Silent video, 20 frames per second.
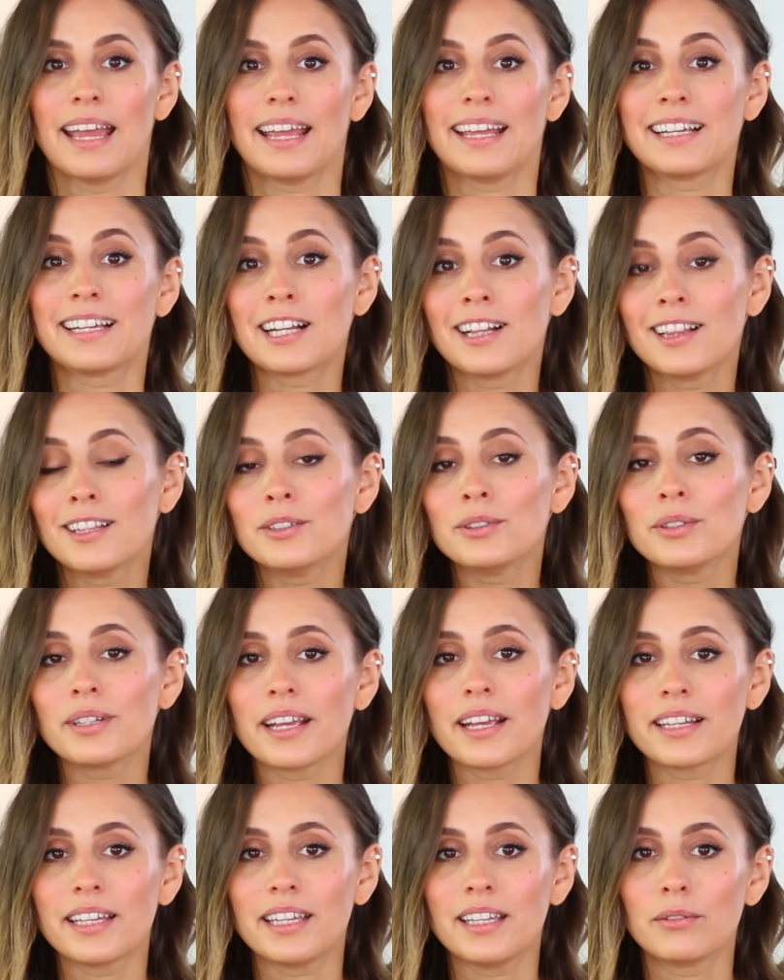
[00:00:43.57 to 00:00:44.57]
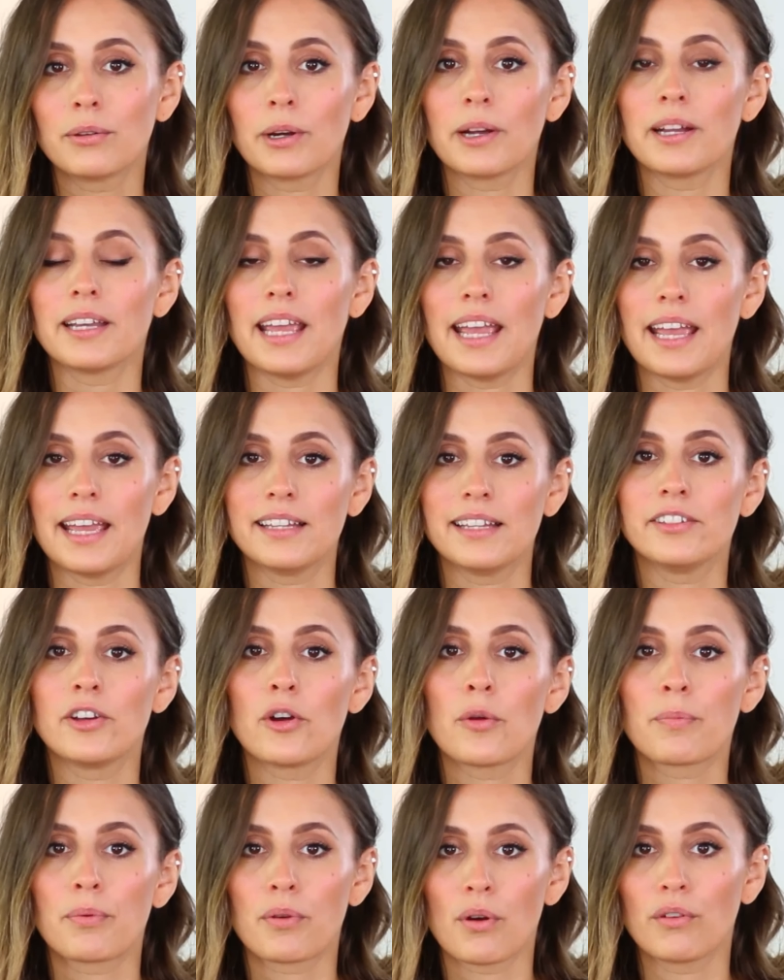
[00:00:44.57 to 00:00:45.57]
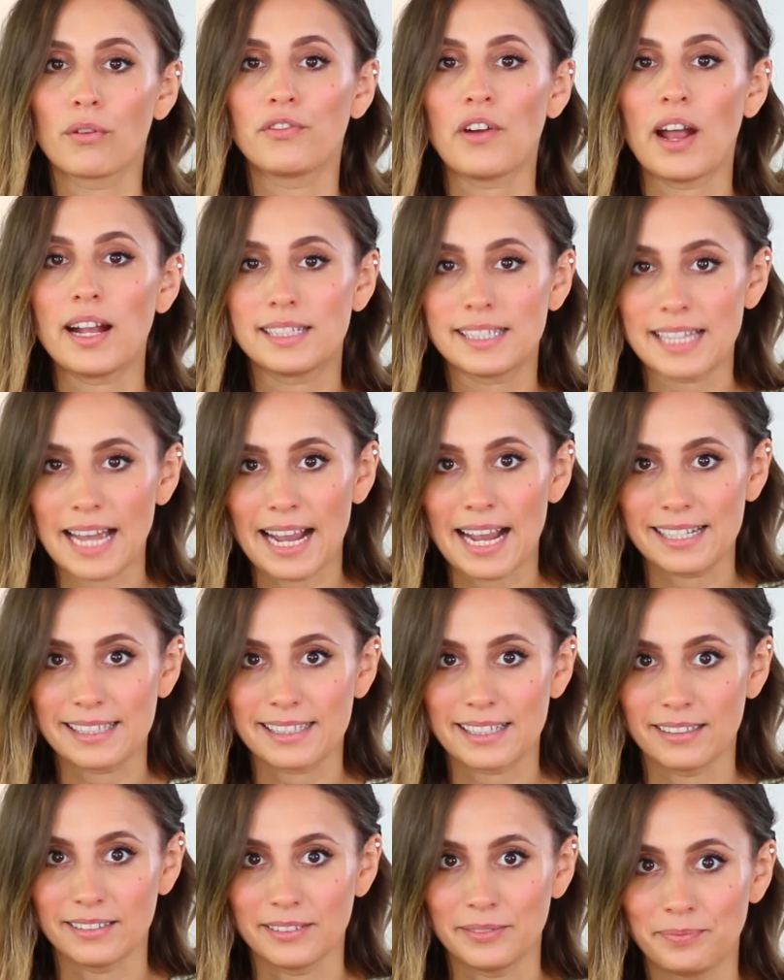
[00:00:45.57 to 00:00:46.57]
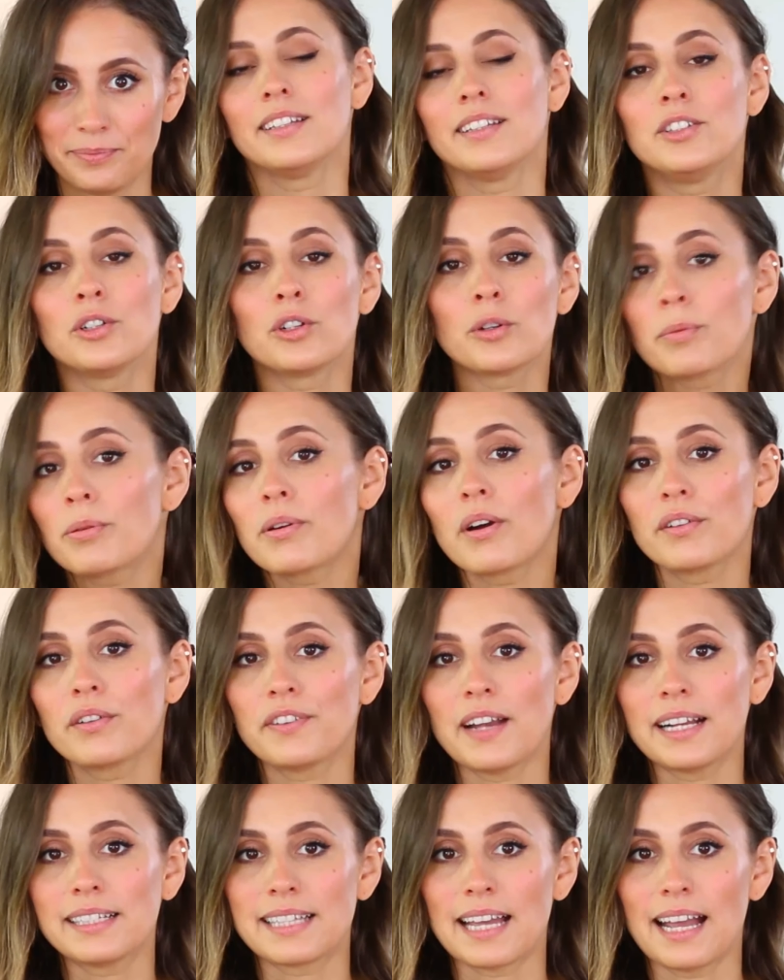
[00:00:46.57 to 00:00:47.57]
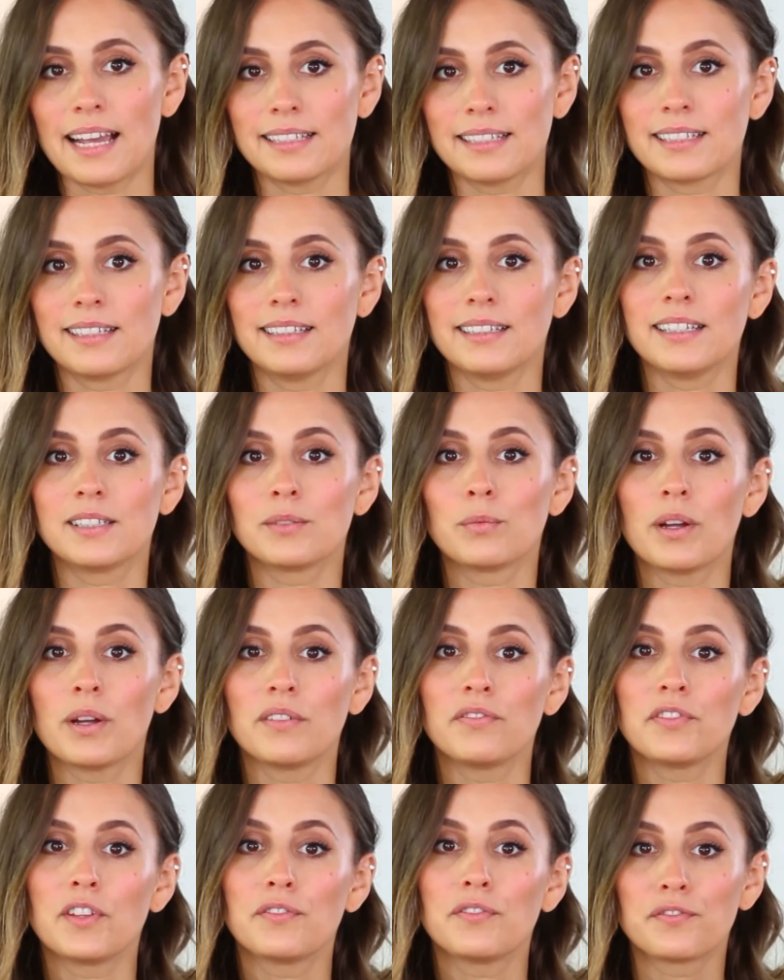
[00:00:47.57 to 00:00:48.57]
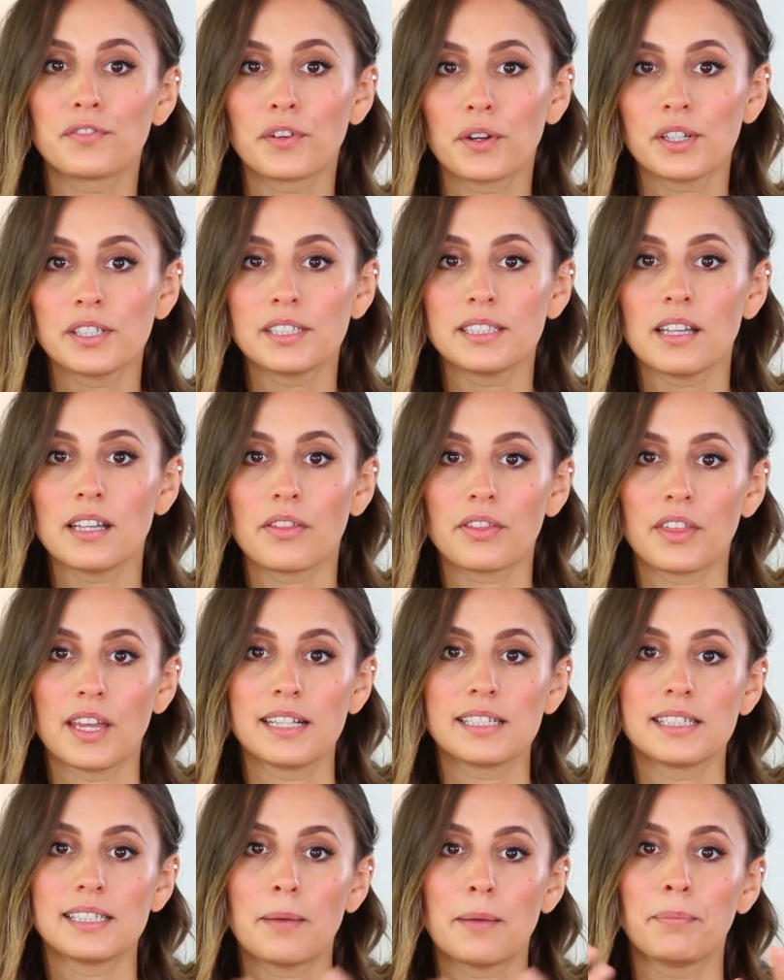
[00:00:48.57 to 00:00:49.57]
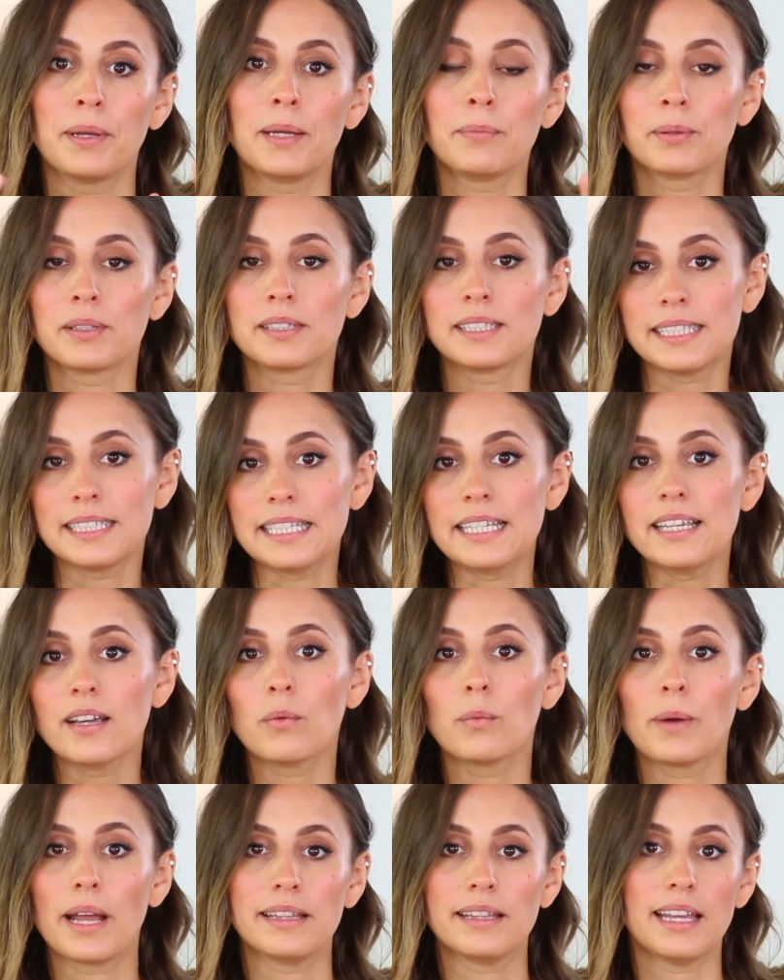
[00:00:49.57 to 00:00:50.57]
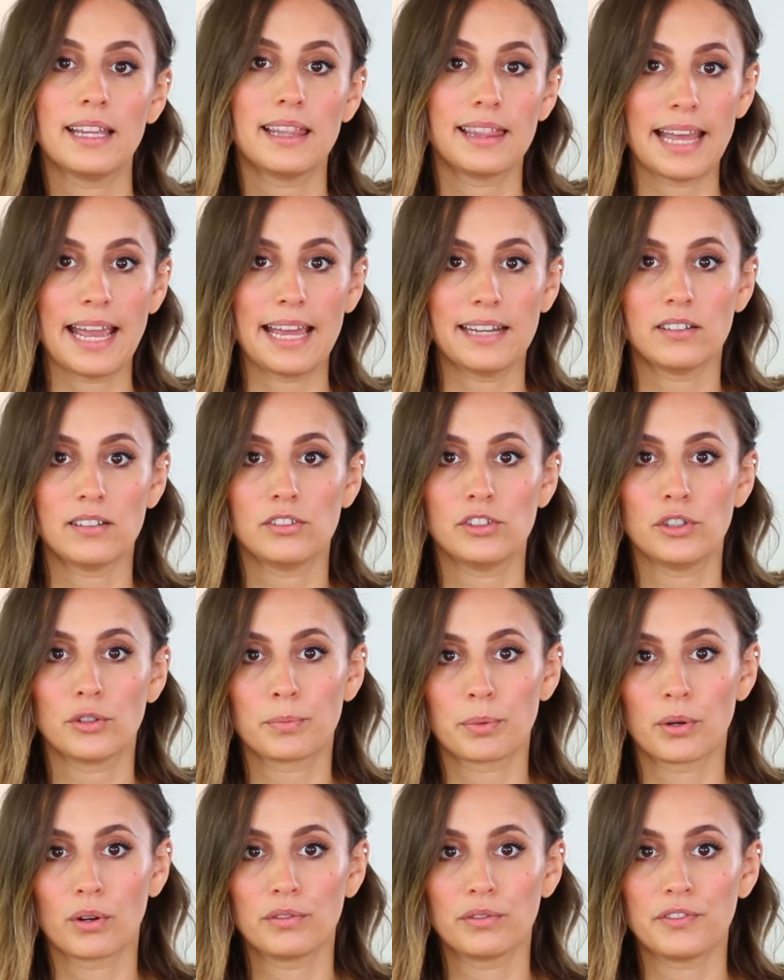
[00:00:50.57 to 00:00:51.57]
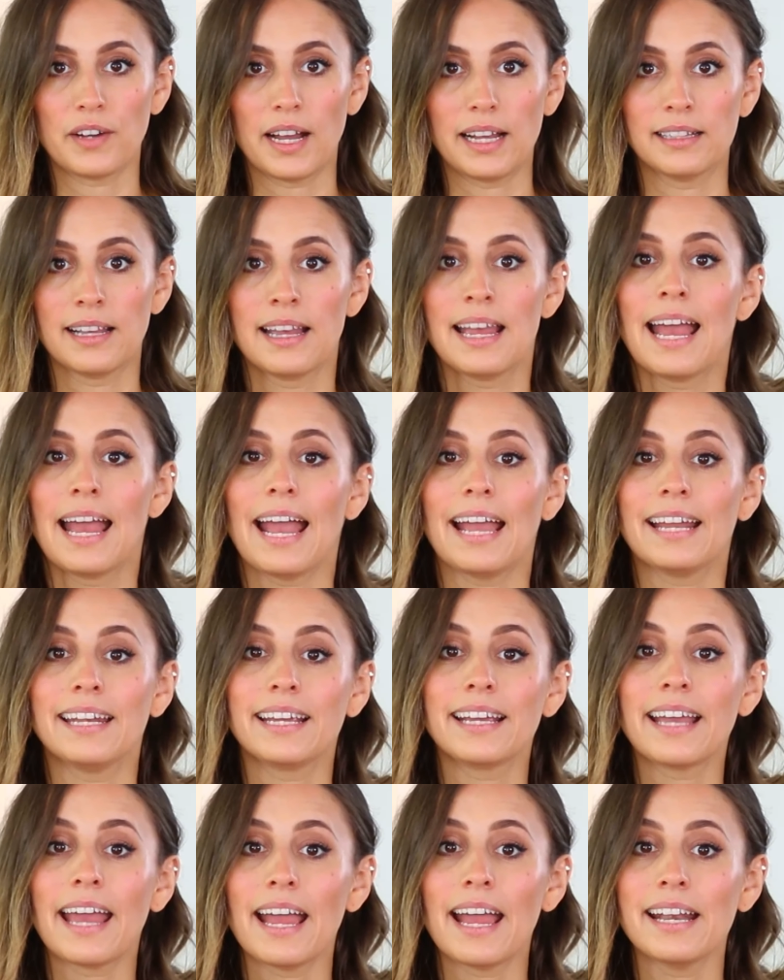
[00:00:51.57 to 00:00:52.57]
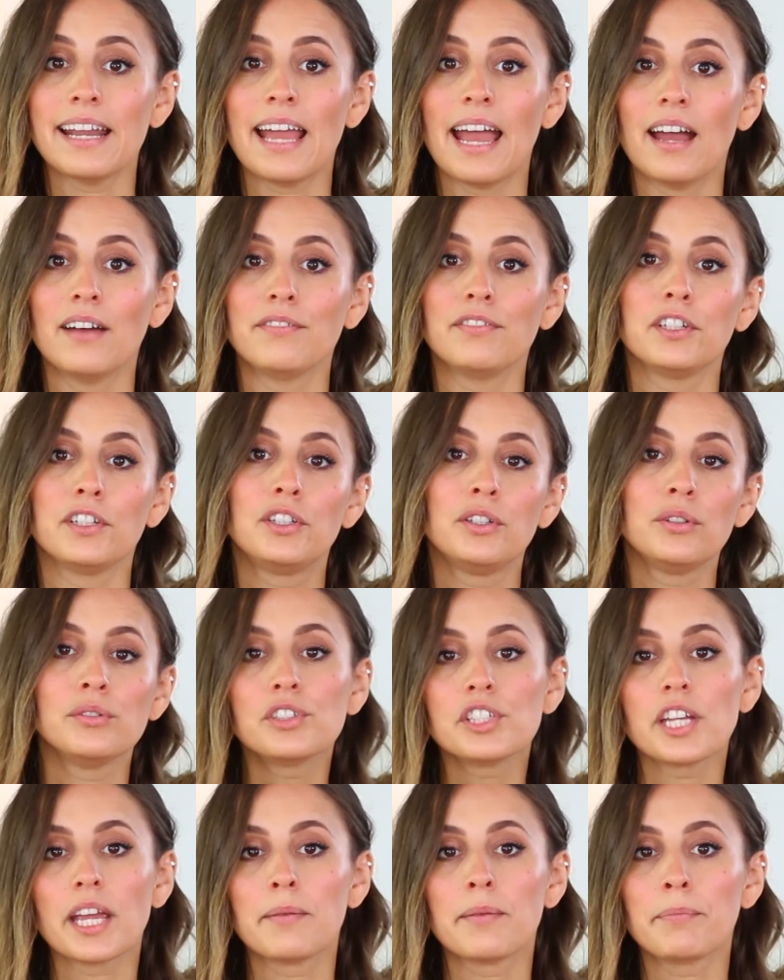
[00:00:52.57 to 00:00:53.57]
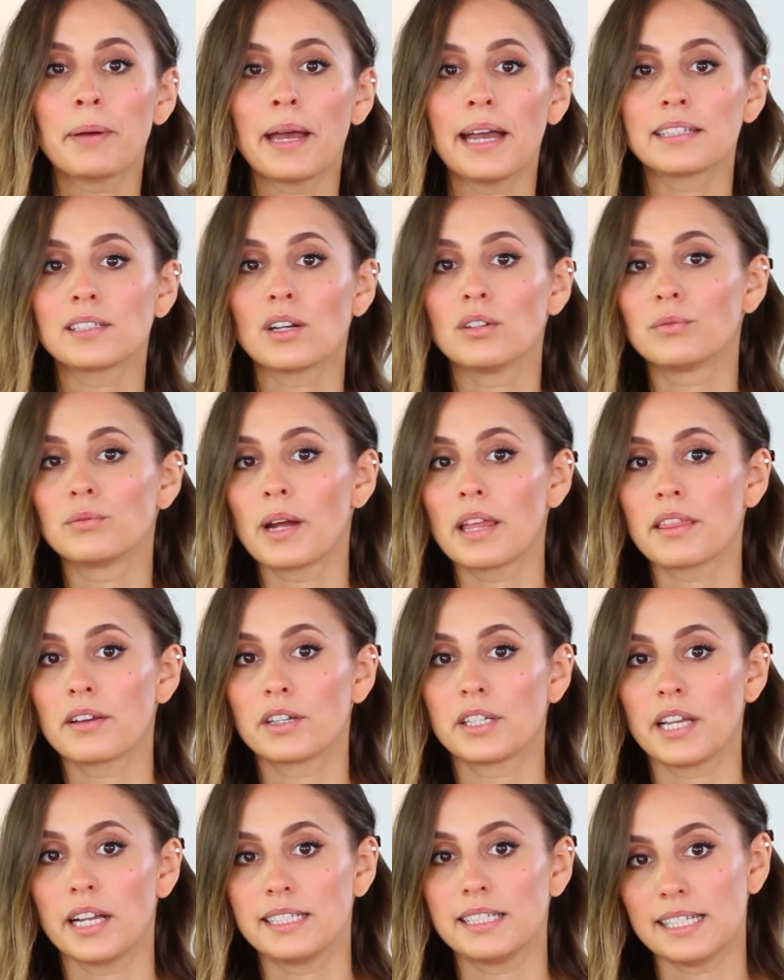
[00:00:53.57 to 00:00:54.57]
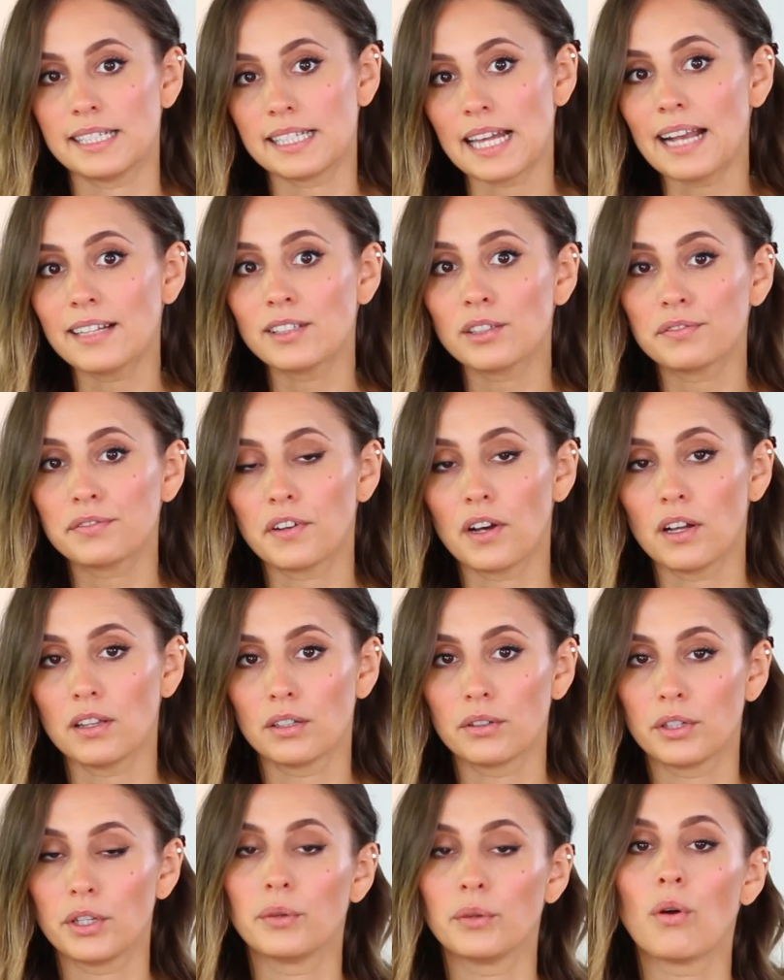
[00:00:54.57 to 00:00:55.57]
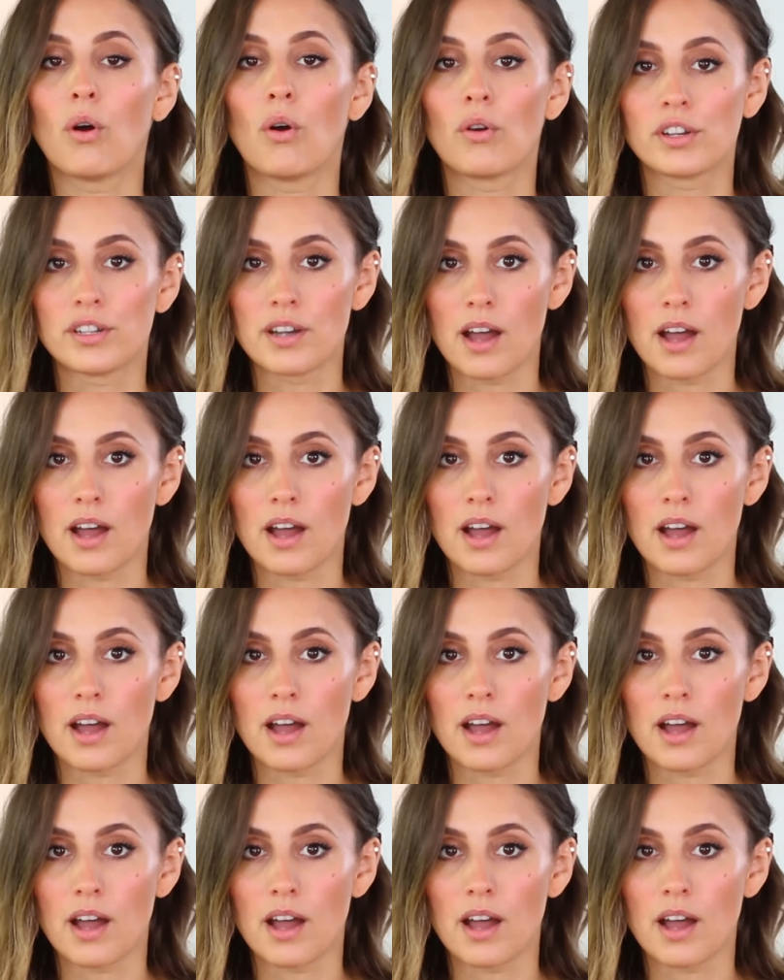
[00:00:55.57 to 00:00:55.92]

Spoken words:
Include a keyword in your profile title. Your profile title is one of the first things that people see when they land on your profile, and it can have a huge impact on whether they decide to follow you or